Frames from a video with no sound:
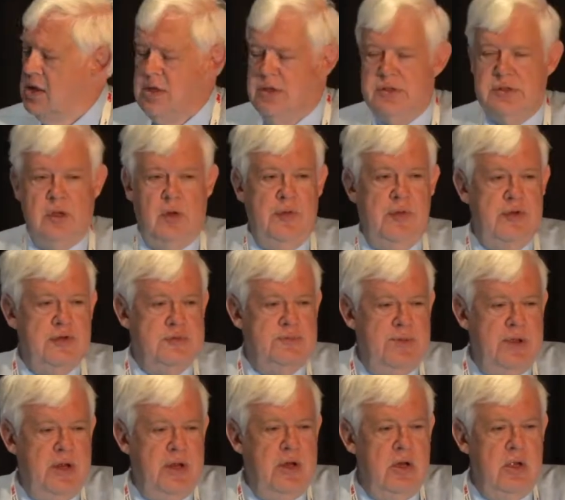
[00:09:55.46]
So there's
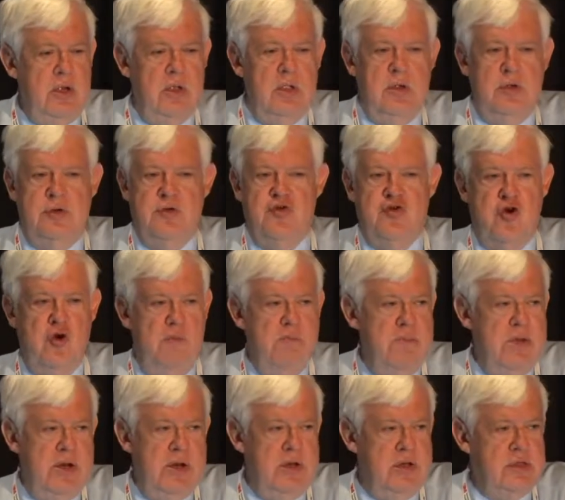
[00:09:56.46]
been
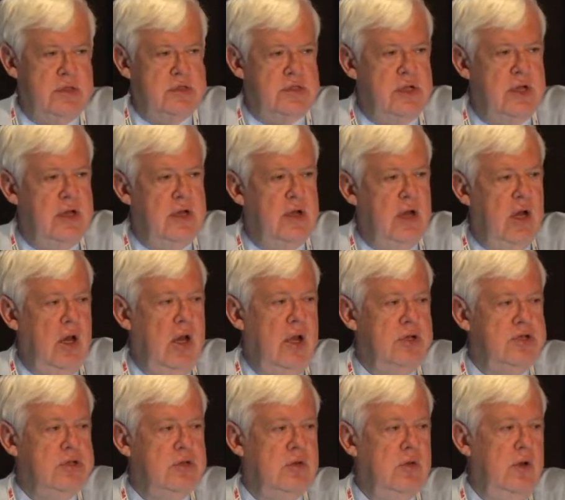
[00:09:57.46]
tremendous
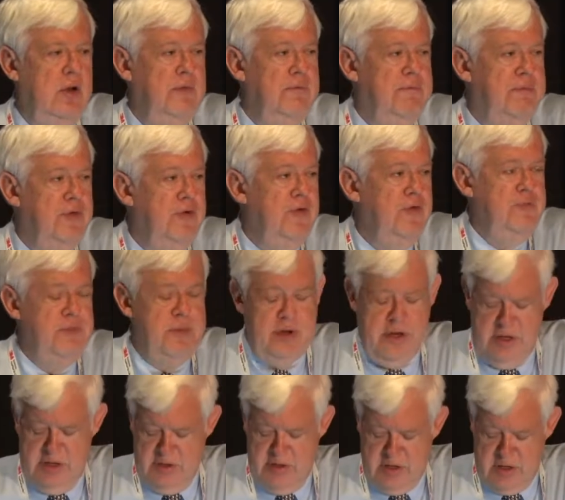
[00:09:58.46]
technological
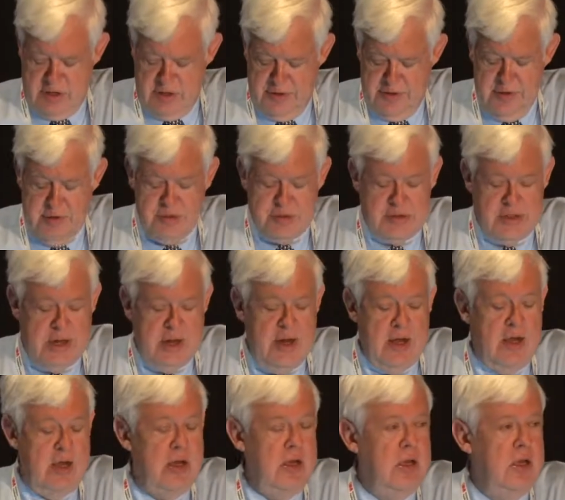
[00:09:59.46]
improvement in the
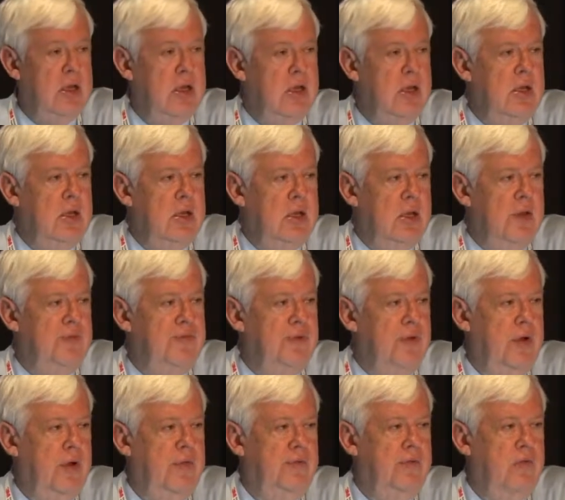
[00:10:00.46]
understanding of,
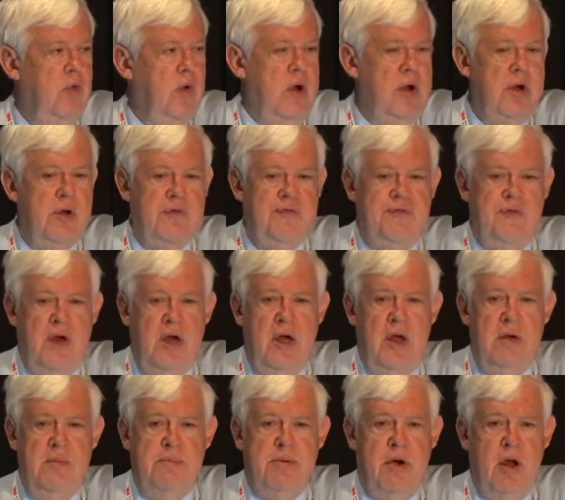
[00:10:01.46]
of where to
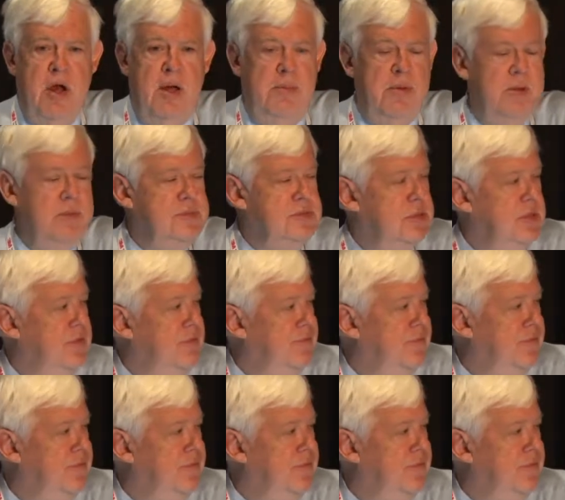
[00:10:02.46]
find problems in